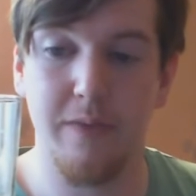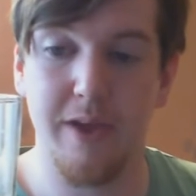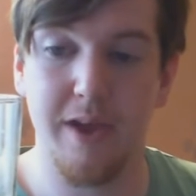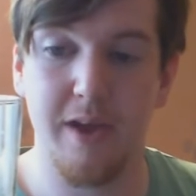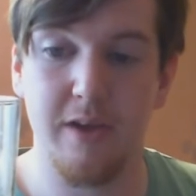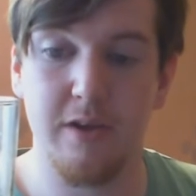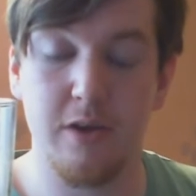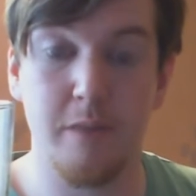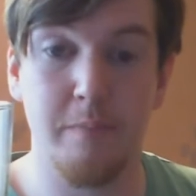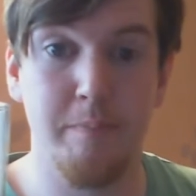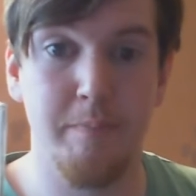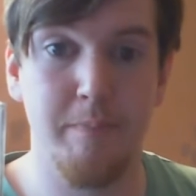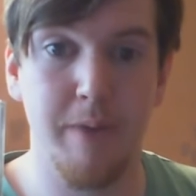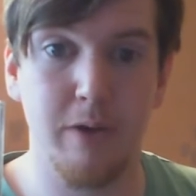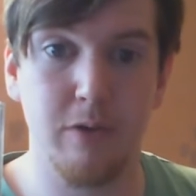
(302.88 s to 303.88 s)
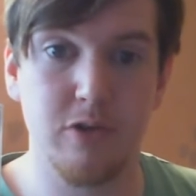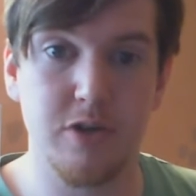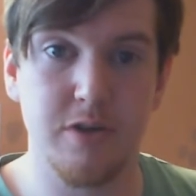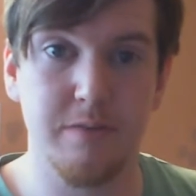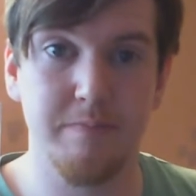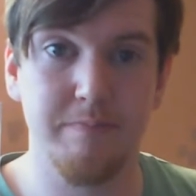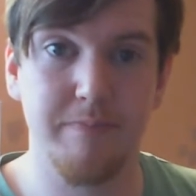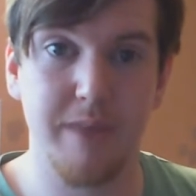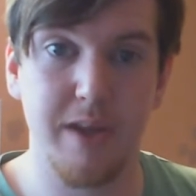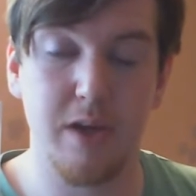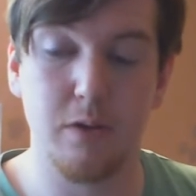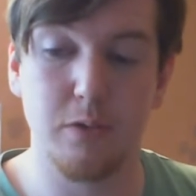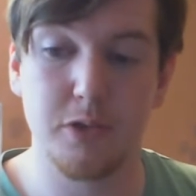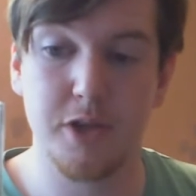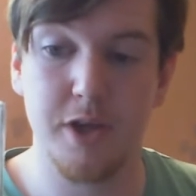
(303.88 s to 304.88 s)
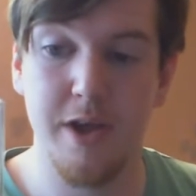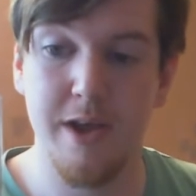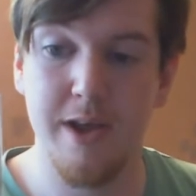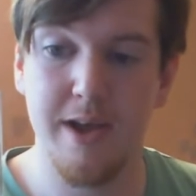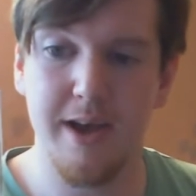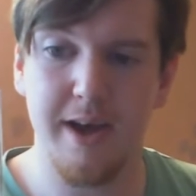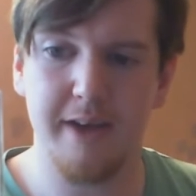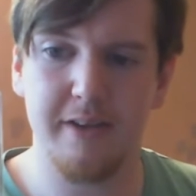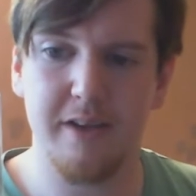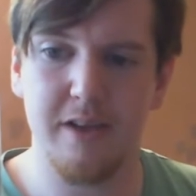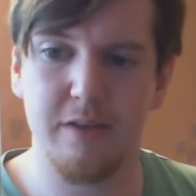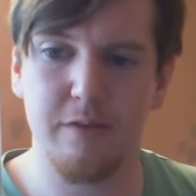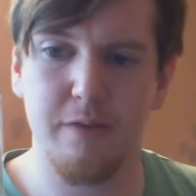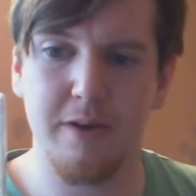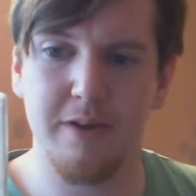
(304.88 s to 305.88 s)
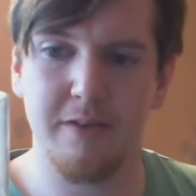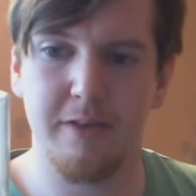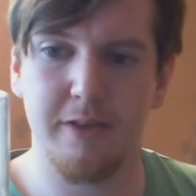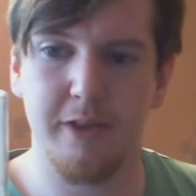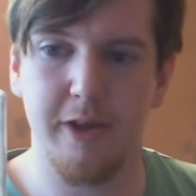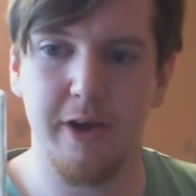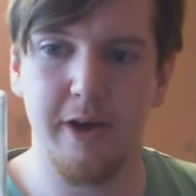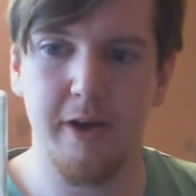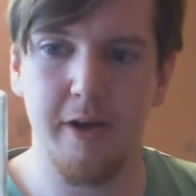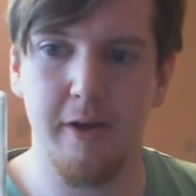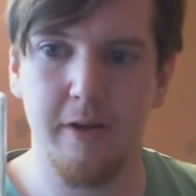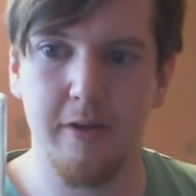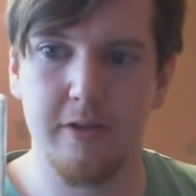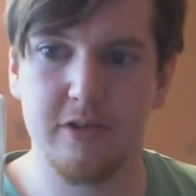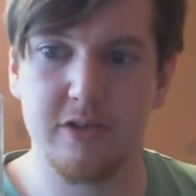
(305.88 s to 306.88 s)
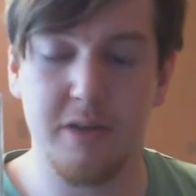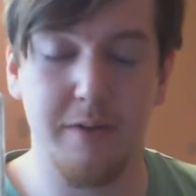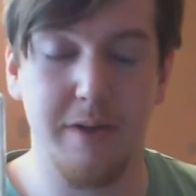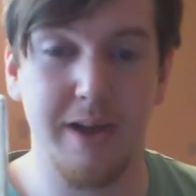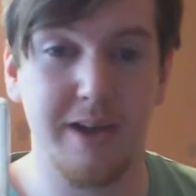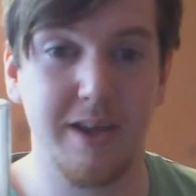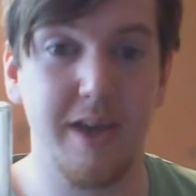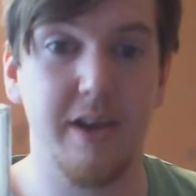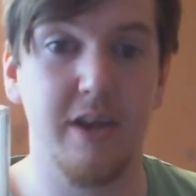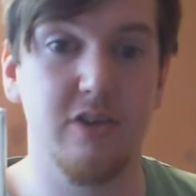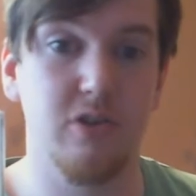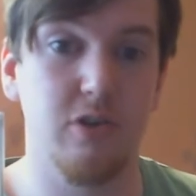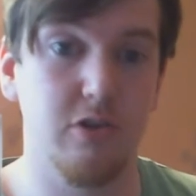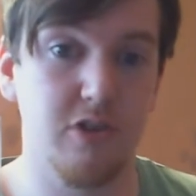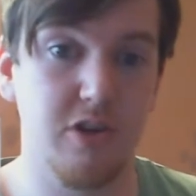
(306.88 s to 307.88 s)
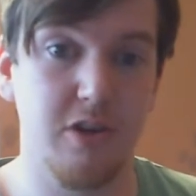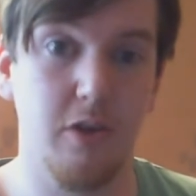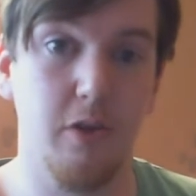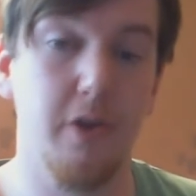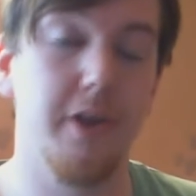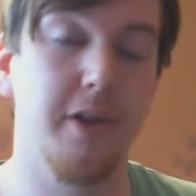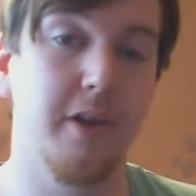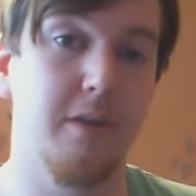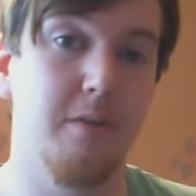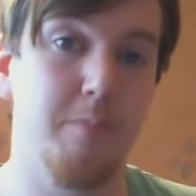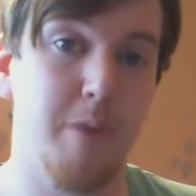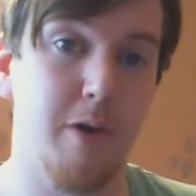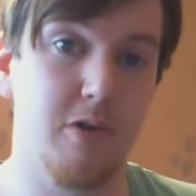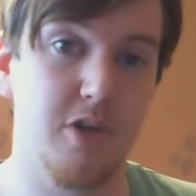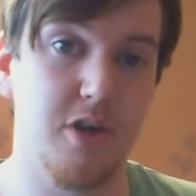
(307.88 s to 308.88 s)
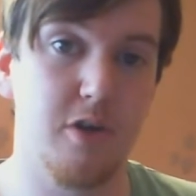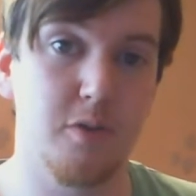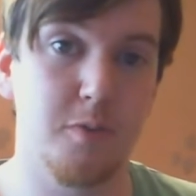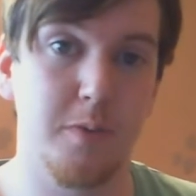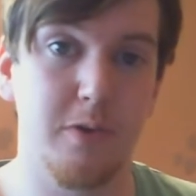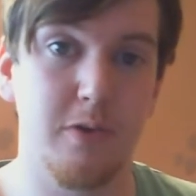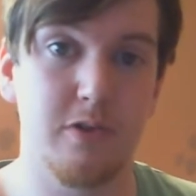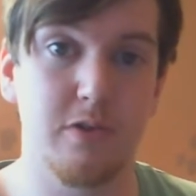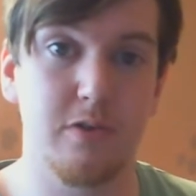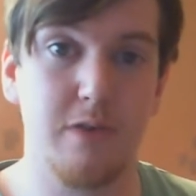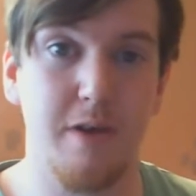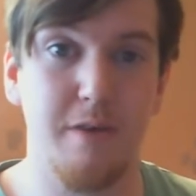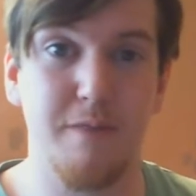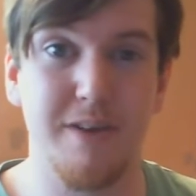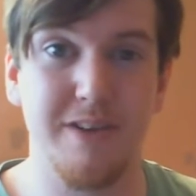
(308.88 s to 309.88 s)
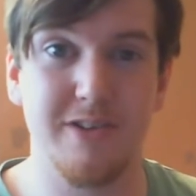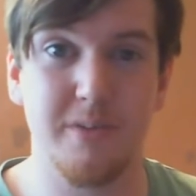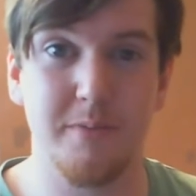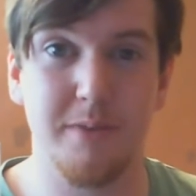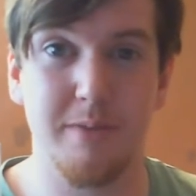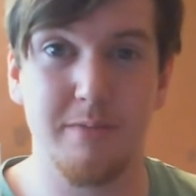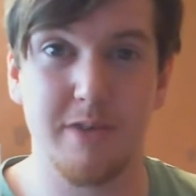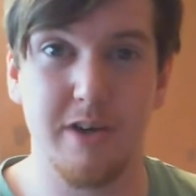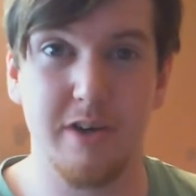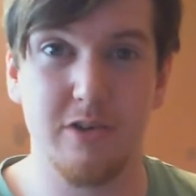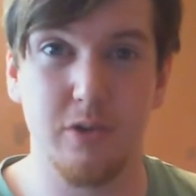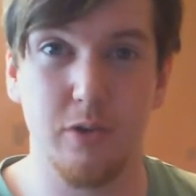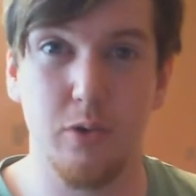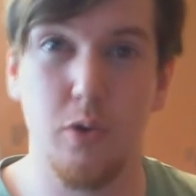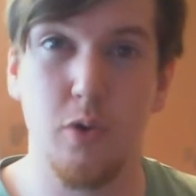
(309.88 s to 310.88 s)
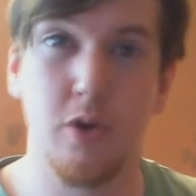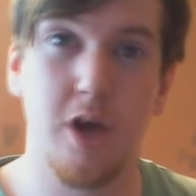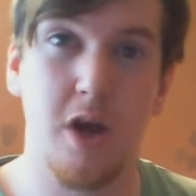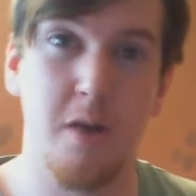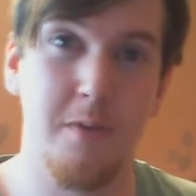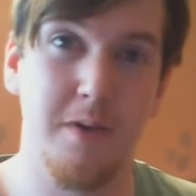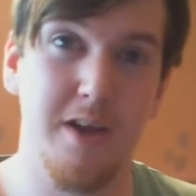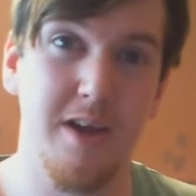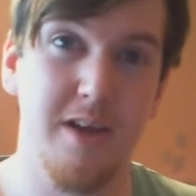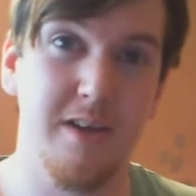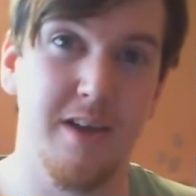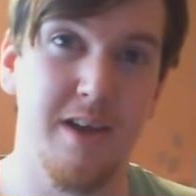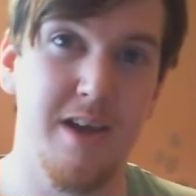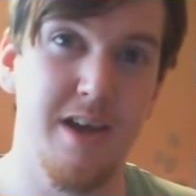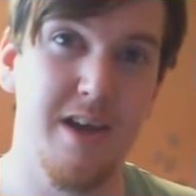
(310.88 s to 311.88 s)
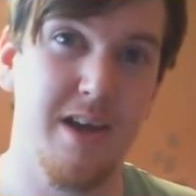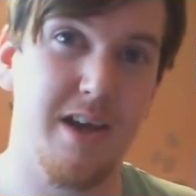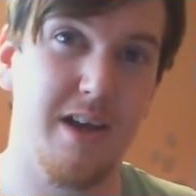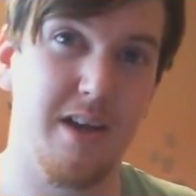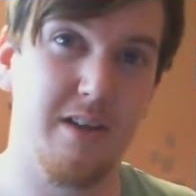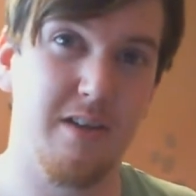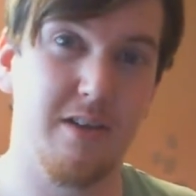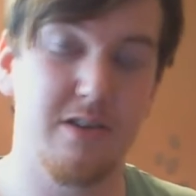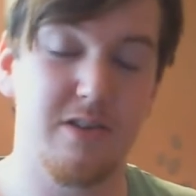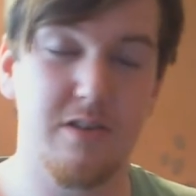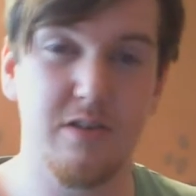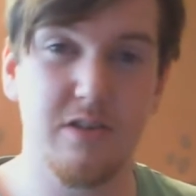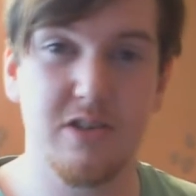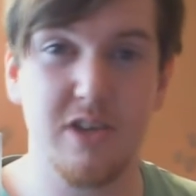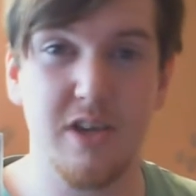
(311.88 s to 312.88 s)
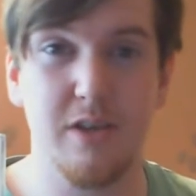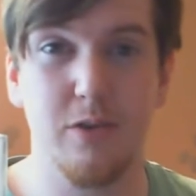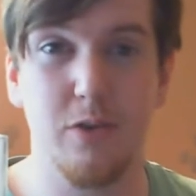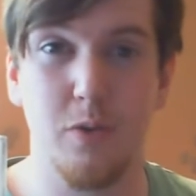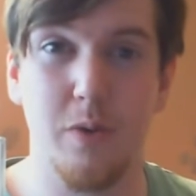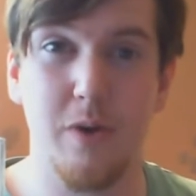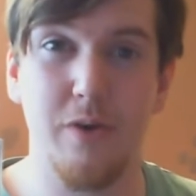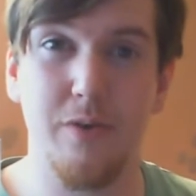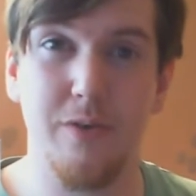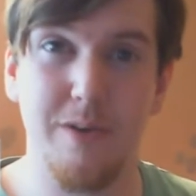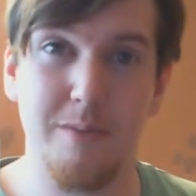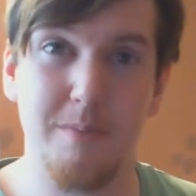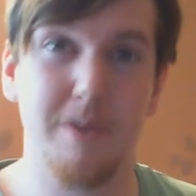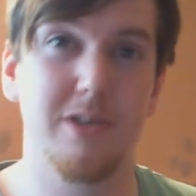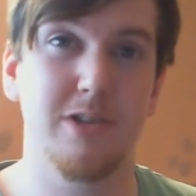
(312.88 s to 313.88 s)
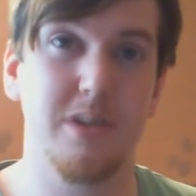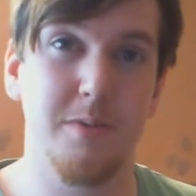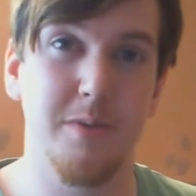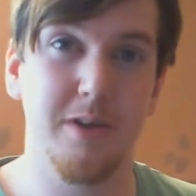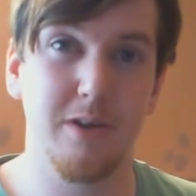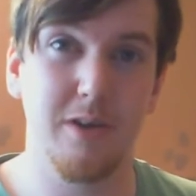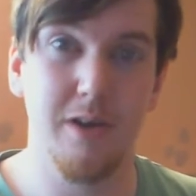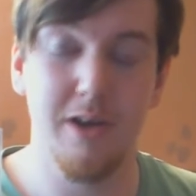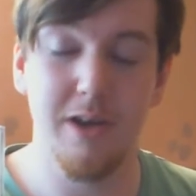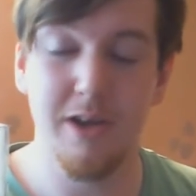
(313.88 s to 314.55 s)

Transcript: your Belgian ales. I tend to find that I can't actually drink a lot of Belgian ales because I find sometimes they're actually too carbonated and it doesn't sit too well in my stomach,